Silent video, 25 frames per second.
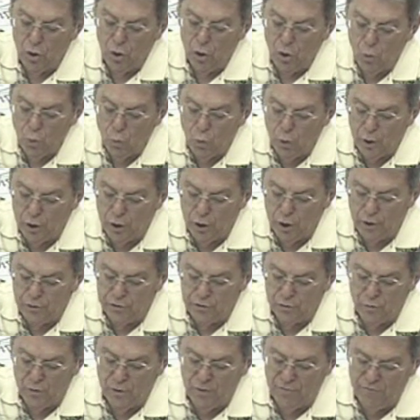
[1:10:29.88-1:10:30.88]
one
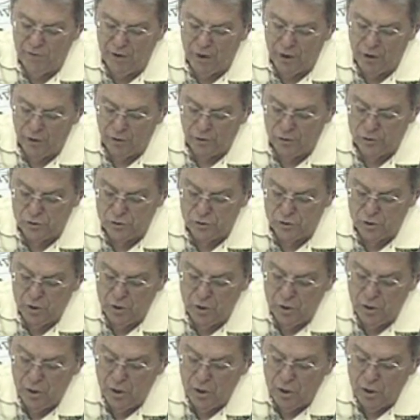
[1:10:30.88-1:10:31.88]
author reveals.
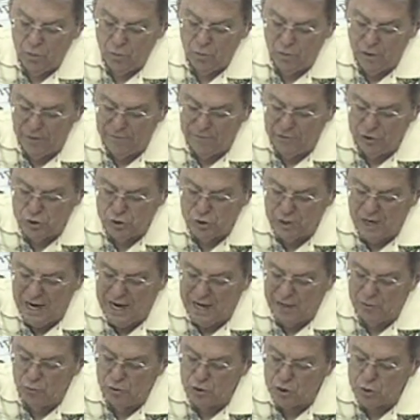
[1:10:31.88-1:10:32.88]

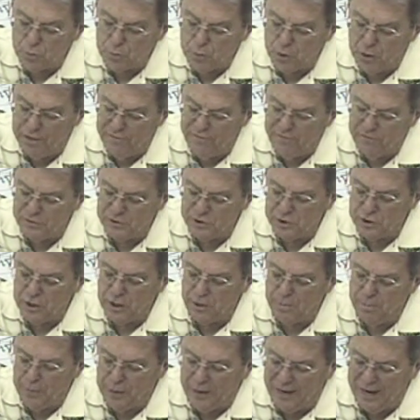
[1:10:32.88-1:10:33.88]
Riverside was
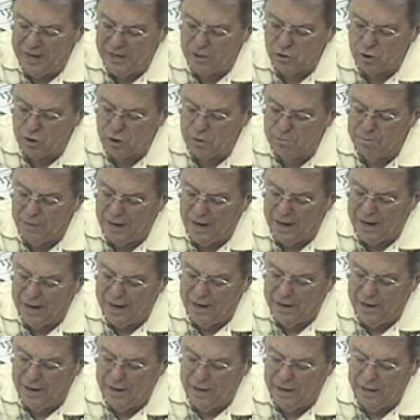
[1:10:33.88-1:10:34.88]
previously pastored by
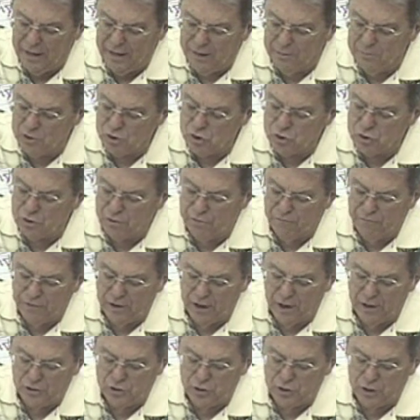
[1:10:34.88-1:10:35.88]
Harry Emerson
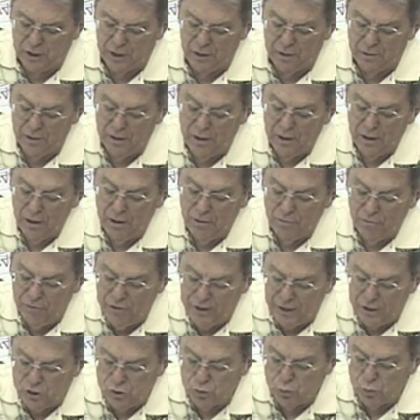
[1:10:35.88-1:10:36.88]
Fosdick.
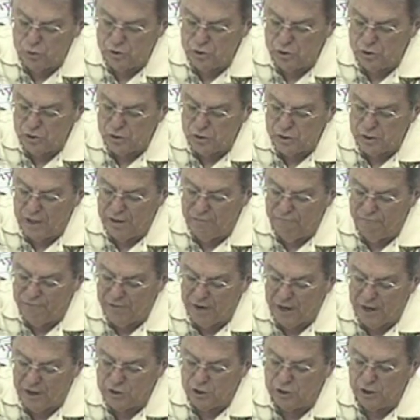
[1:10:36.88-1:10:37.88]
This was the same
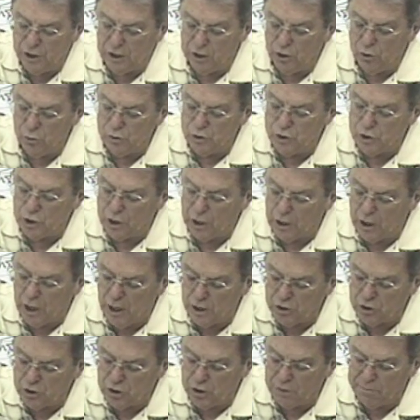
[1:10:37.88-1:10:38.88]
Fosdick who was
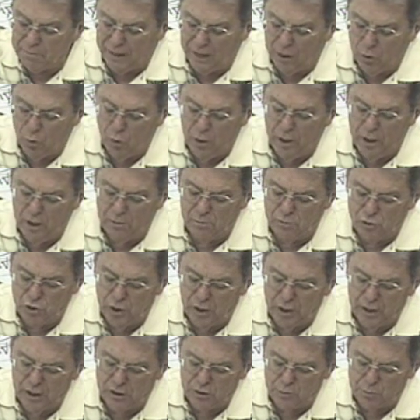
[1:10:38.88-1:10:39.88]
accosted by William
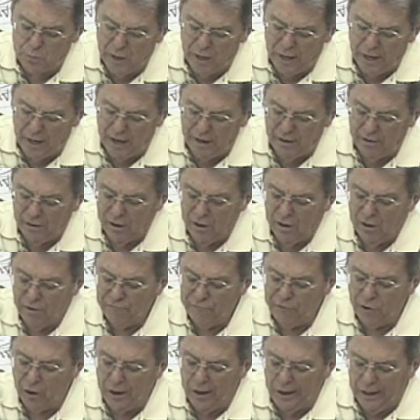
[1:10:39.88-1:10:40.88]
Jennings Bryan
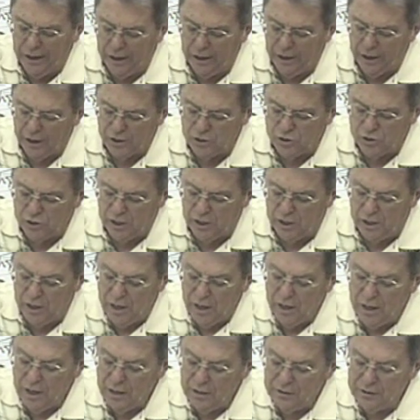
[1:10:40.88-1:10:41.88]
for heresy,
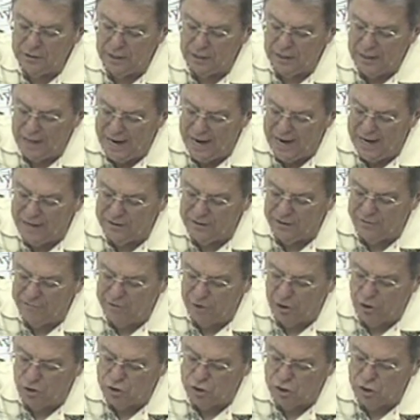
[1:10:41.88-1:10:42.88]
denying the
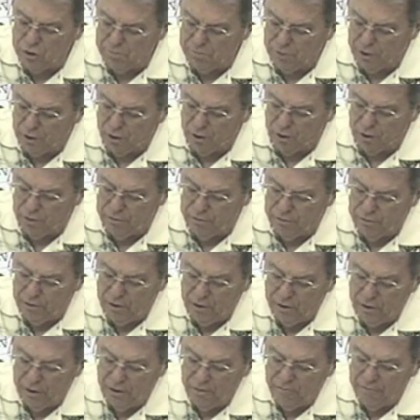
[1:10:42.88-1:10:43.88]
virgin birth.
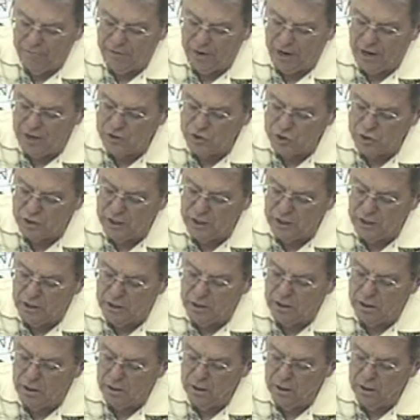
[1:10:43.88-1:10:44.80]
Fosdick